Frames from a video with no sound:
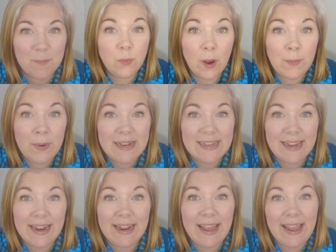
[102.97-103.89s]
What we
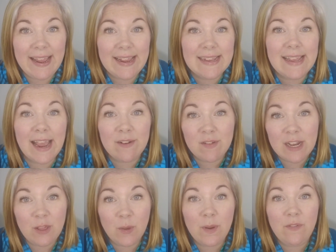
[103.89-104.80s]
did is every
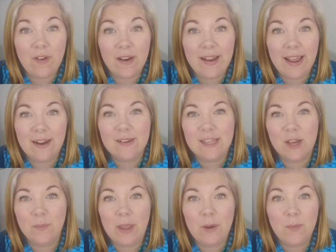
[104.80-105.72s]
time that we found a house
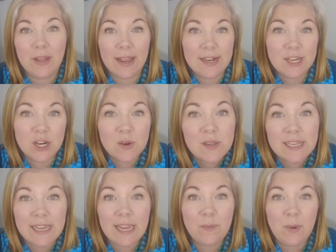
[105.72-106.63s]
that we would like to go
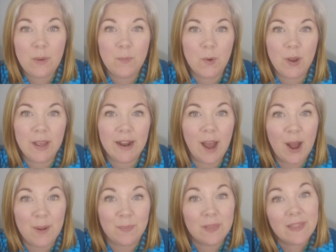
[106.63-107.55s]
see, we would
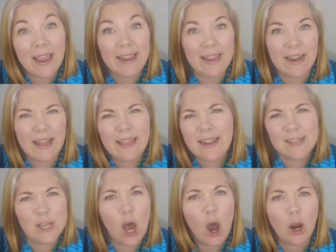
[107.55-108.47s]
like it. I think
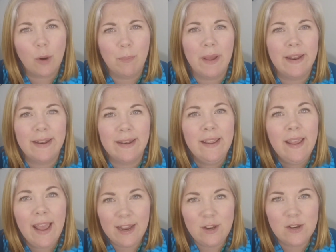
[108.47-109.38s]
it's a heart button.
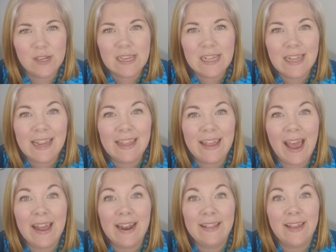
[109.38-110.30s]
You just click
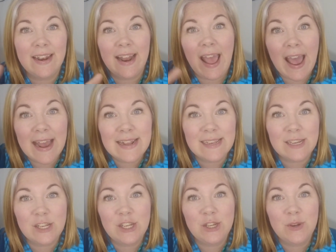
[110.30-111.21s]
that and then it adds
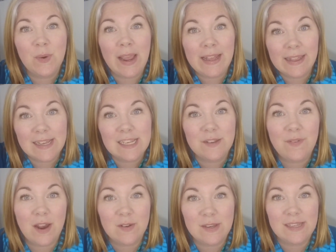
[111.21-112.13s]
it to a list
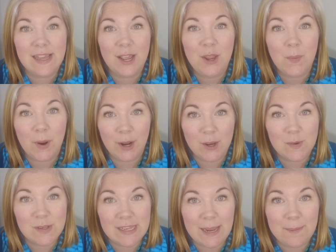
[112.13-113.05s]
of houses that you want to
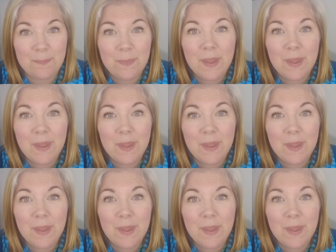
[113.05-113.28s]
go see.